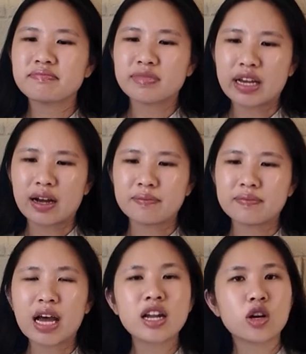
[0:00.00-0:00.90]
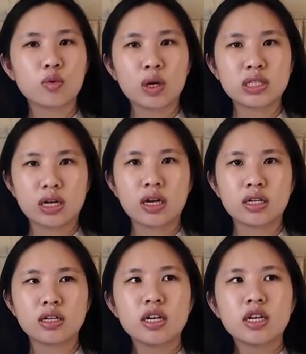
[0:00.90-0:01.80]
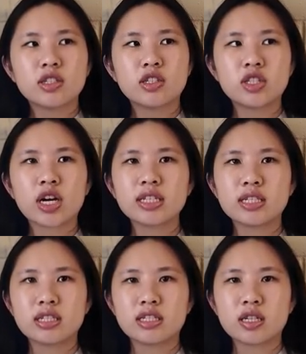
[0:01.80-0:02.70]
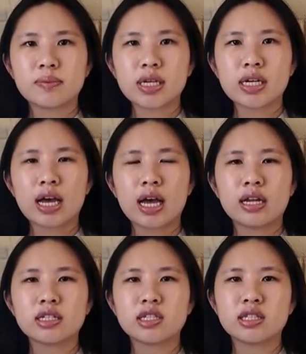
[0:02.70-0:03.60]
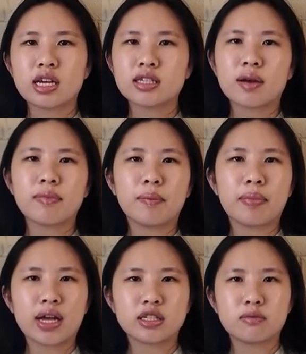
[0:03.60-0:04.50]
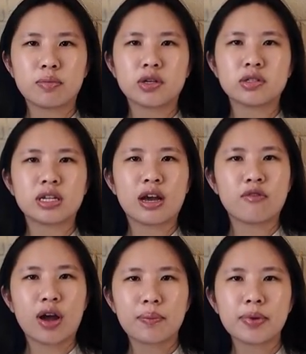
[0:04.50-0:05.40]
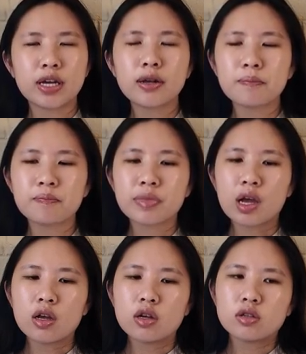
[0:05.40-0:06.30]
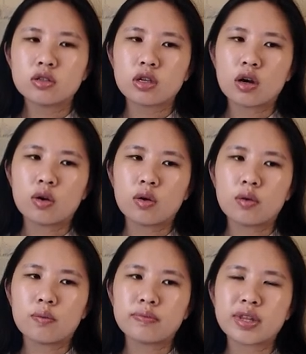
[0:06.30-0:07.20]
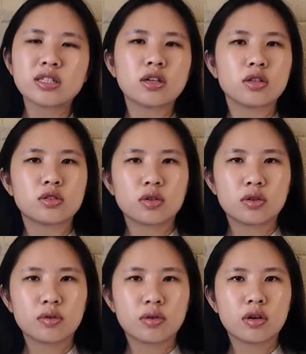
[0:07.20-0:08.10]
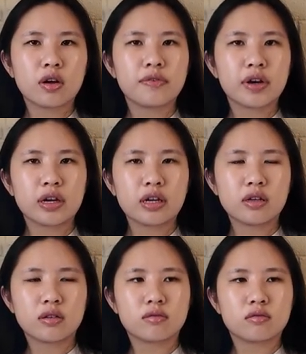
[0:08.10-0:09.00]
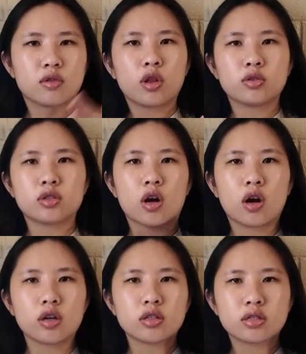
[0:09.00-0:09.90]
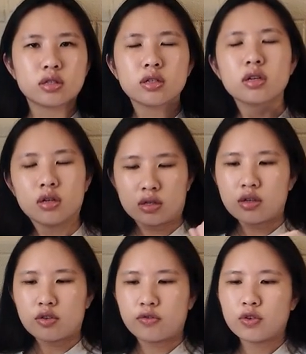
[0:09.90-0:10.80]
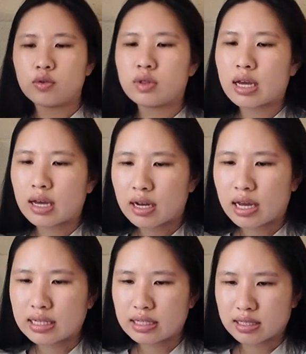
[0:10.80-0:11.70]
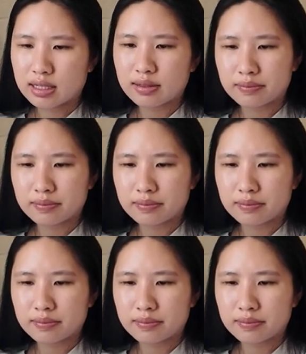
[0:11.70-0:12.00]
Yeah, and her wonton. She tried teaching me and she says I'm the best person at wrapping. So that's also a very close to heart food that I eat.